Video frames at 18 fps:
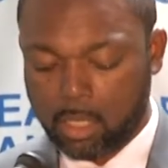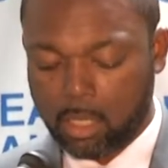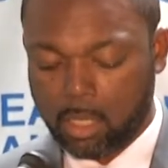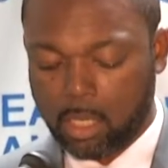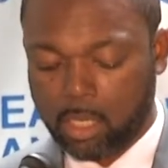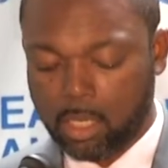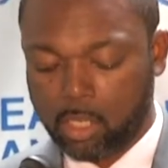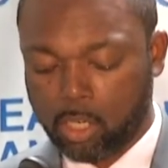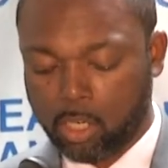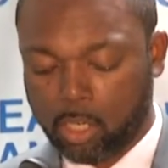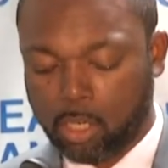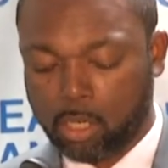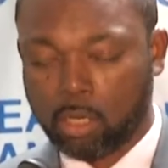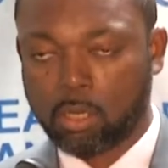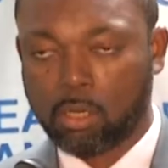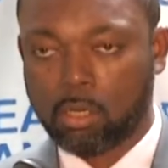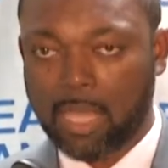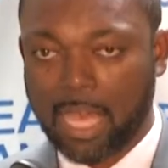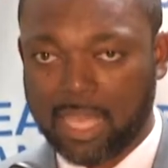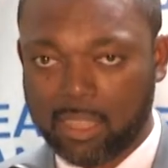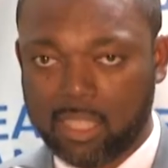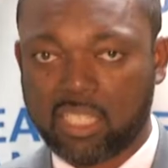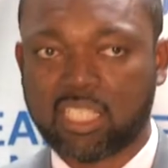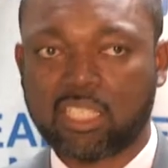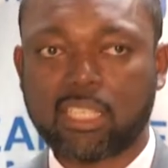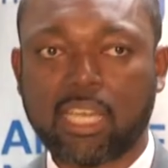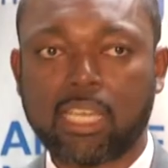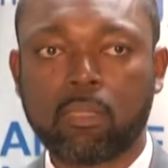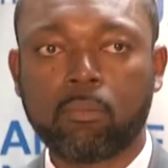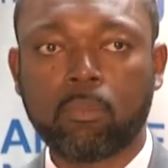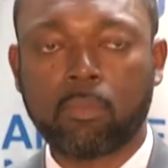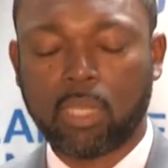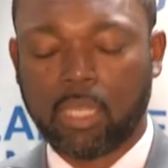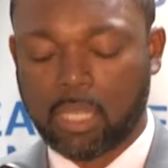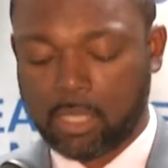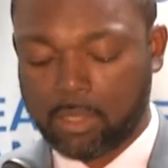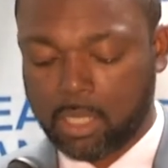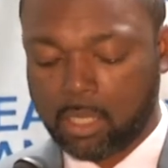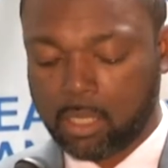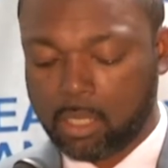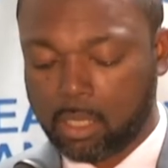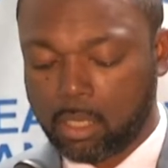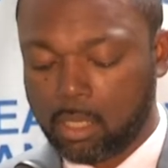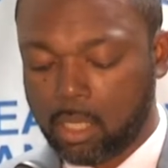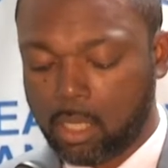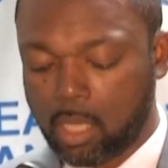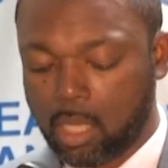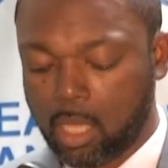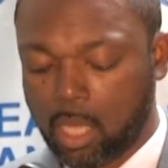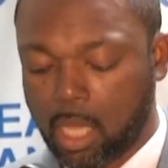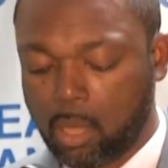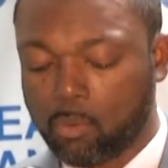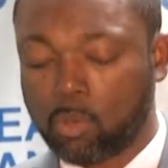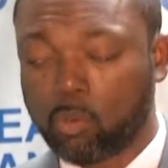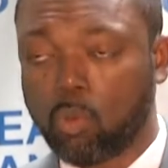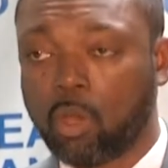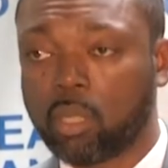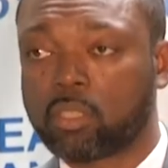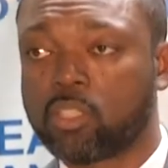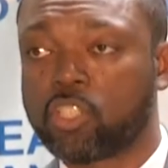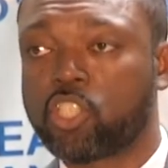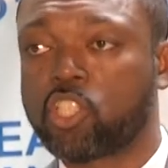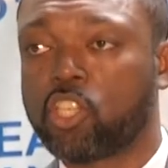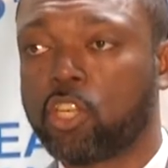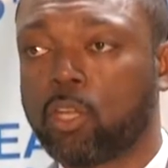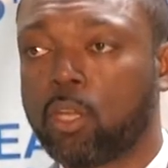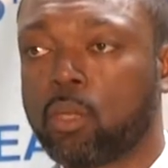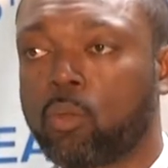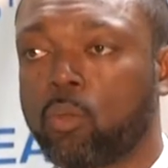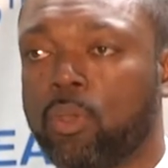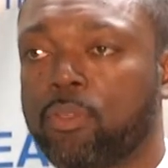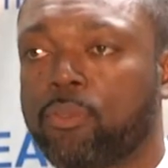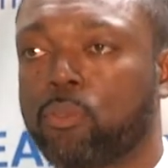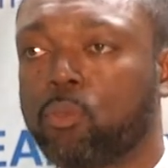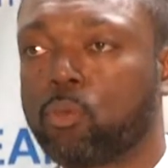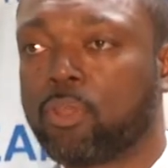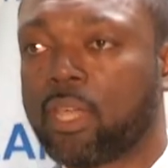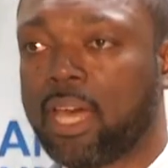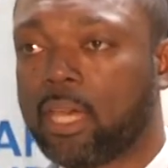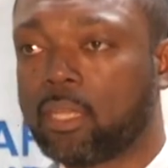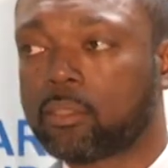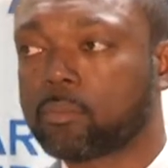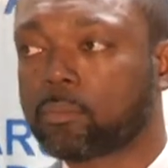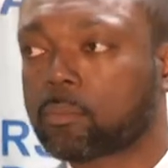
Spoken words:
in her at this time, and I think I would want to share with you that